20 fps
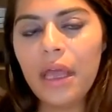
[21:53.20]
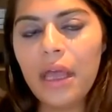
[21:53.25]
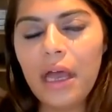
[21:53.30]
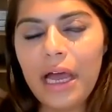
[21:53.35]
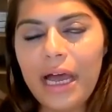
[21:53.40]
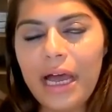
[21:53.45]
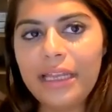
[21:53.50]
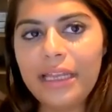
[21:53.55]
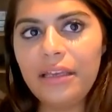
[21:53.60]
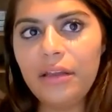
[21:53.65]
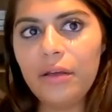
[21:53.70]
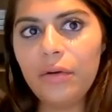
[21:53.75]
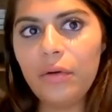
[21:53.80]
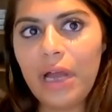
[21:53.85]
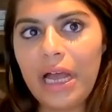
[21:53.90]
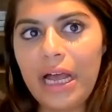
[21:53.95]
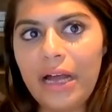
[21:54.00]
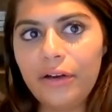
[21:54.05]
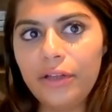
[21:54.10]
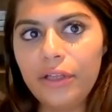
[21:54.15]
And
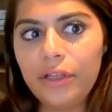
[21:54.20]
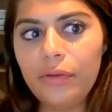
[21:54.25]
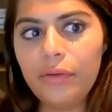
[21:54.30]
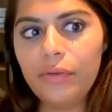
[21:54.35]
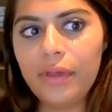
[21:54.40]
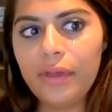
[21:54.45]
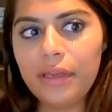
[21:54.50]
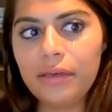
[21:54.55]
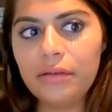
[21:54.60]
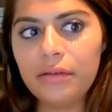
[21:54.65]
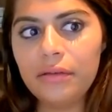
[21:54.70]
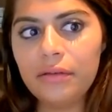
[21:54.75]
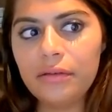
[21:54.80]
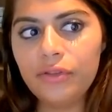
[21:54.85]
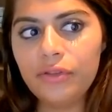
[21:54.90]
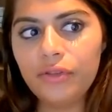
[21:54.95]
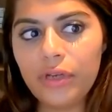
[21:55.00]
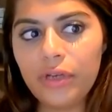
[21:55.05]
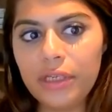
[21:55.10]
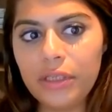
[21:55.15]
how do you then
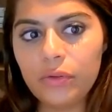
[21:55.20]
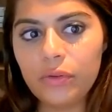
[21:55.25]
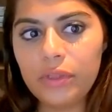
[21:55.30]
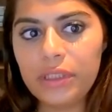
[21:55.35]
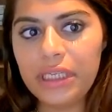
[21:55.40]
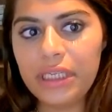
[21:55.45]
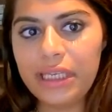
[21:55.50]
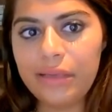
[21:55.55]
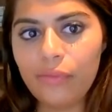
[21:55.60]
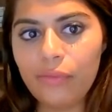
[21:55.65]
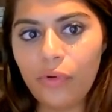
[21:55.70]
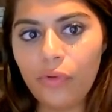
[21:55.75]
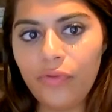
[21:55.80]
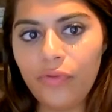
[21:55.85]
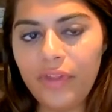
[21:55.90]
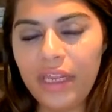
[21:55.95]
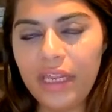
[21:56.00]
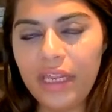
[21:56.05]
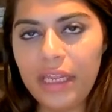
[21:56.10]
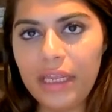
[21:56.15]
train your team on
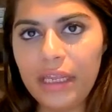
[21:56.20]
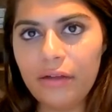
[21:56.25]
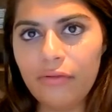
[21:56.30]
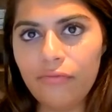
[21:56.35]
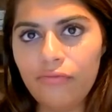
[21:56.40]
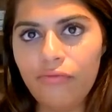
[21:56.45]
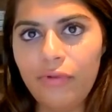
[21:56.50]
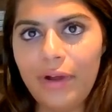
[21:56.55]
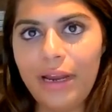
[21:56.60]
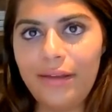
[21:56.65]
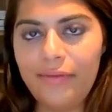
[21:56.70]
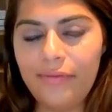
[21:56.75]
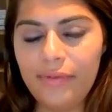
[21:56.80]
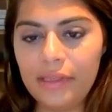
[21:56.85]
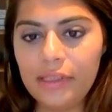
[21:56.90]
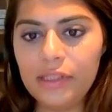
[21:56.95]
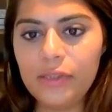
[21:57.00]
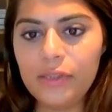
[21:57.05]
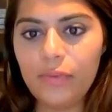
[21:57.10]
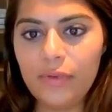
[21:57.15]
the
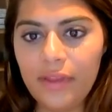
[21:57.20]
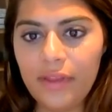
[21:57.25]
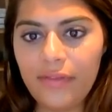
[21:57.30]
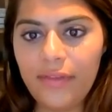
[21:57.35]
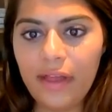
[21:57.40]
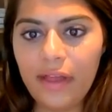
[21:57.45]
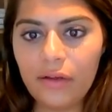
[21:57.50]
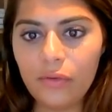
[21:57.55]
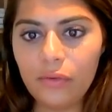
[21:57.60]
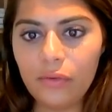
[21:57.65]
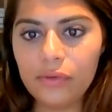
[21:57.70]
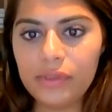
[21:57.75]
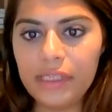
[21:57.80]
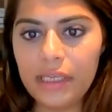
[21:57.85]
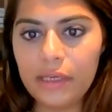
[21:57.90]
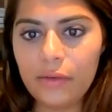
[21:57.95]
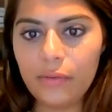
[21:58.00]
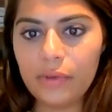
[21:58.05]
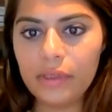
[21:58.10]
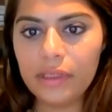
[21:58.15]
relevance within that call
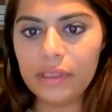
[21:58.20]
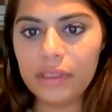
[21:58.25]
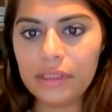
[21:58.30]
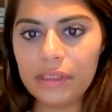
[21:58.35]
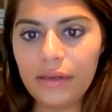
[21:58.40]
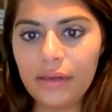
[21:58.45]
sequence?